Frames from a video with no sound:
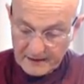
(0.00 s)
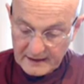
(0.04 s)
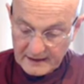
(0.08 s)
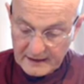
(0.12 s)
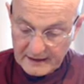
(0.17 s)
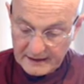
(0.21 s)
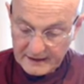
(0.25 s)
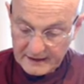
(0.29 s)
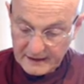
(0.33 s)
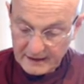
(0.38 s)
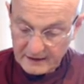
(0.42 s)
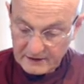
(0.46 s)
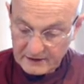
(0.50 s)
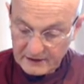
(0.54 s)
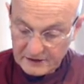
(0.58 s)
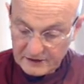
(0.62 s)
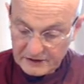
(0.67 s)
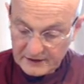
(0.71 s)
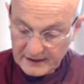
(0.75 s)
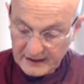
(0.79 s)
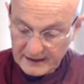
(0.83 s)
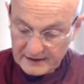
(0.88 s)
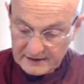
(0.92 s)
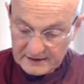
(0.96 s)
And he
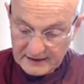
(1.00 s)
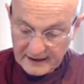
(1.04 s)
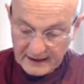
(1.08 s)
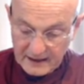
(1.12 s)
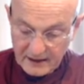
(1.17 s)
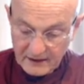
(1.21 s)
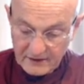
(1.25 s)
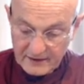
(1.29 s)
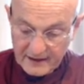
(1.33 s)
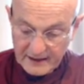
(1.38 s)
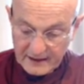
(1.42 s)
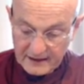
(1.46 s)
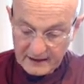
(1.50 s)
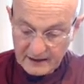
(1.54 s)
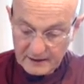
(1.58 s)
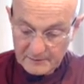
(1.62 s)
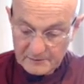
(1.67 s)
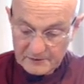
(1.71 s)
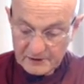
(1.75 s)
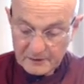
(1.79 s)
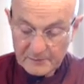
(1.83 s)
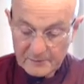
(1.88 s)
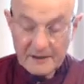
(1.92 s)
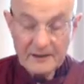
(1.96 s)
understands how there comes
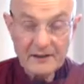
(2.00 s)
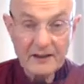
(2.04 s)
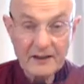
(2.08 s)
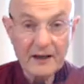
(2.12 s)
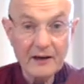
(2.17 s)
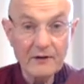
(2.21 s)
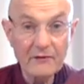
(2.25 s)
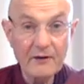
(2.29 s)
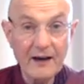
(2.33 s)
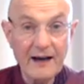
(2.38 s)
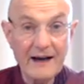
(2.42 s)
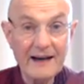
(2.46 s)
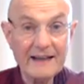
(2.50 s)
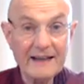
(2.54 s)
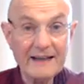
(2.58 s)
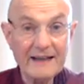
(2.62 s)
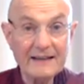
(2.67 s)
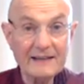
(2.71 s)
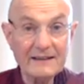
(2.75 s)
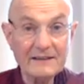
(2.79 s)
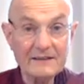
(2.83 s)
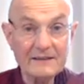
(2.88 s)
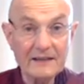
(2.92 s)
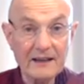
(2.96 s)
to be the
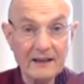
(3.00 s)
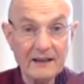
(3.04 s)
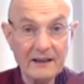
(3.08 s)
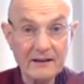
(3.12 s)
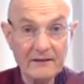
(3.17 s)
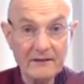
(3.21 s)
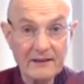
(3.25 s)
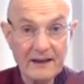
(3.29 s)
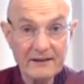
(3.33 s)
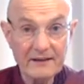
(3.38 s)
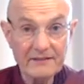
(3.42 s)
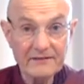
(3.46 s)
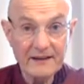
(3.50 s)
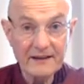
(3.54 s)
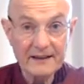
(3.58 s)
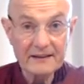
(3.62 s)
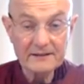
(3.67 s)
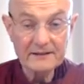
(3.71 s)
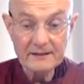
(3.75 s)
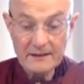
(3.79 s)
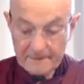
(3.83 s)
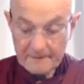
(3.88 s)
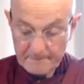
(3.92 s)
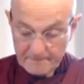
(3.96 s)
arising of that
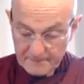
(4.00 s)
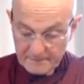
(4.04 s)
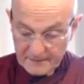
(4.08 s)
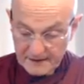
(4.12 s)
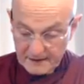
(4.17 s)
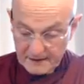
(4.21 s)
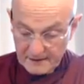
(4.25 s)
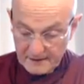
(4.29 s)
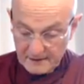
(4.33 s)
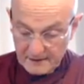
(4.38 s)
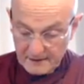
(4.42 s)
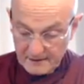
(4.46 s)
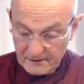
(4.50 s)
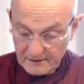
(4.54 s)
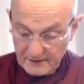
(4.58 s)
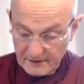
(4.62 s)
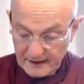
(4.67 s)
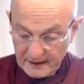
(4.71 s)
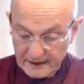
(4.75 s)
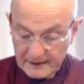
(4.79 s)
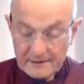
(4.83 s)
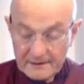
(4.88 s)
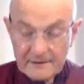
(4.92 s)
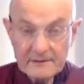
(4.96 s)
fetter.
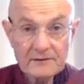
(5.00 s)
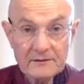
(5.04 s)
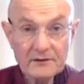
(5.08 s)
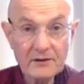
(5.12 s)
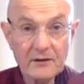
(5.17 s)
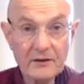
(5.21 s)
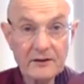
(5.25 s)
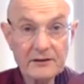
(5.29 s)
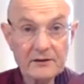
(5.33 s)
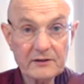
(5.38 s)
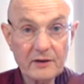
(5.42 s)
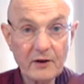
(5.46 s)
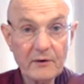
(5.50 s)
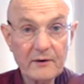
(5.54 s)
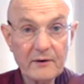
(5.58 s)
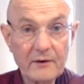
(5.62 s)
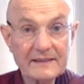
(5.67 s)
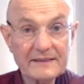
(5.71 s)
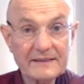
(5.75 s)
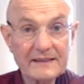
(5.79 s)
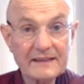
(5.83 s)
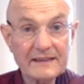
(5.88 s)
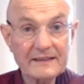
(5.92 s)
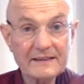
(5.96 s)
Right, so it's
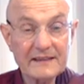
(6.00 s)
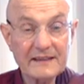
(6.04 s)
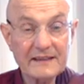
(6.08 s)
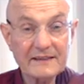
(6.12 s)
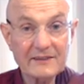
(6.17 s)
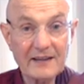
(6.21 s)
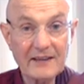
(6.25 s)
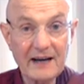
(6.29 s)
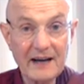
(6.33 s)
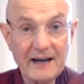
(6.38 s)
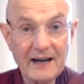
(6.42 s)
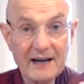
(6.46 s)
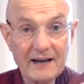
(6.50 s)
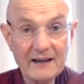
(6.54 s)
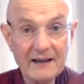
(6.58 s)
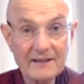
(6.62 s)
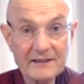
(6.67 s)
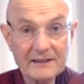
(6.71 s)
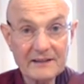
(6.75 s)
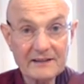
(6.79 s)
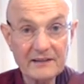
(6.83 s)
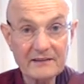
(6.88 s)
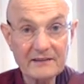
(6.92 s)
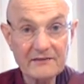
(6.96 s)
always this desire,
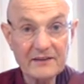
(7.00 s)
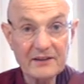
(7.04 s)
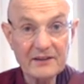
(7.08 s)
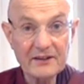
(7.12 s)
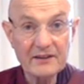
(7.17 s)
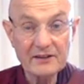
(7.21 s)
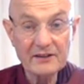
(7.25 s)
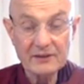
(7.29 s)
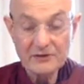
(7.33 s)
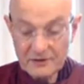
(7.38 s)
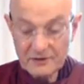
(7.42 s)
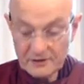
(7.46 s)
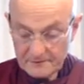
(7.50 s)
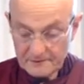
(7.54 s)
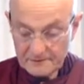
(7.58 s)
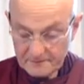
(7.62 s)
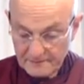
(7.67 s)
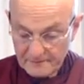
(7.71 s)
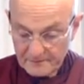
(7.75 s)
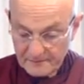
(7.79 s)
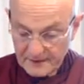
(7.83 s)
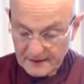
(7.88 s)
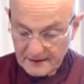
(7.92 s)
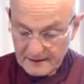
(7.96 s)
this aversion,
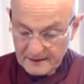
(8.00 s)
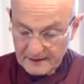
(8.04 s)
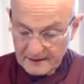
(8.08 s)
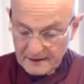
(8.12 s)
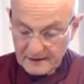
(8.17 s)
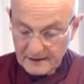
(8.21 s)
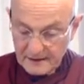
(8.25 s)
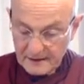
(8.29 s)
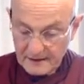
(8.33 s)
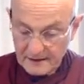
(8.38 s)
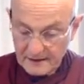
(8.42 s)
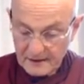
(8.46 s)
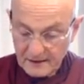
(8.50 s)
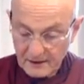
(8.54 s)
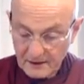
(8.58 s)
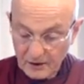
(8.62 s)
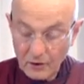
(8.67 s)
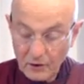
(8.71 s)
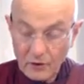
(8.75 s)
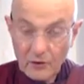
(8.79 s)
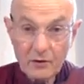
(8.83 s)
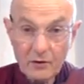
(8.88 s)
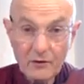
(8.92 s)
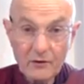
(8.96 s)

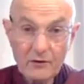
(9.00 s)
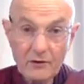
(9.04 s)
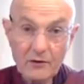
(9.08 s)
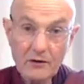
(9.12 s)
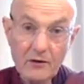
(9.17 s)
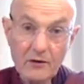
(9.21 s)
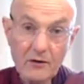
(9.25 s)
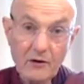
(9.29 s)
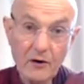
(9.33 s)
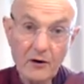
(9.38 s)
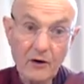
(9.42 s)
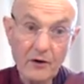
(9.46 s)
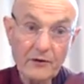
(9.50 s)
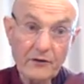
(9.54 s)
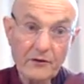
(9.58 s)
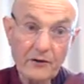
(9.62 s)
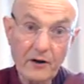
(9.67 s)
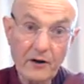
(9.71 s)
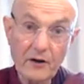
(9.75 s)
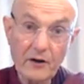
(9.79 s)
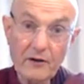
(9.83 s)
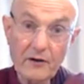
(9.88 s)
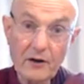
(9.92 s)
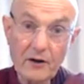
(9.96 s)
or
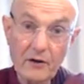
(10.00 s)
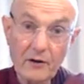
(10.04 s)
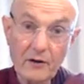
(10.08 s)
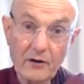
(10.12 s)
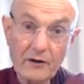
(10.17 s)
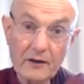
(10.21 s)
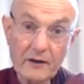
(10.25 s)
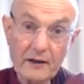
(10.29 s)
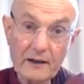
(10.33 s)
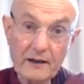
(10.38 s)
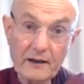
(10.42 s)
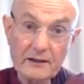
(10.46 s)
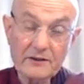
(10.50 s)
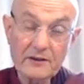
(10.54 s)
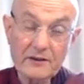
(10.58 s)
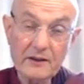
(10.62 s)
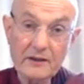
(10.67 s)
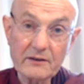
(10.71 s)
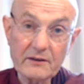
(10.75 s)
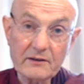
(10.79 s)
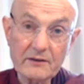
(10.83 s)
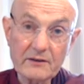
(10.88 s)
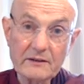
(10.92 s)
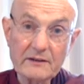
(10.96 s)
not, or a
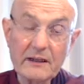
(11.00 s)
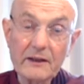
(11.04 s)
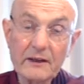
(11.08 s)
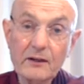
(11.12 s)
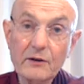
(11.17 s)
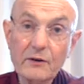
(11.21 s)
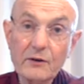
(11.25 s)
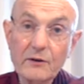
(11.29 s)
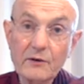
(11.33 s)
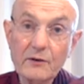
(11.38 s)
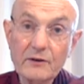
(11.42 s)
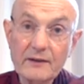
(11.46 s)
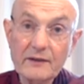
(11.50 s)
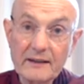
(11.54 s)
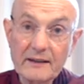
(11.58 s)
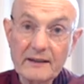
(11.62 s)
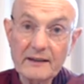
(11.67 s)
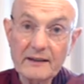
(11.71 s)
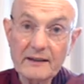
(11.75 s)
certain deluded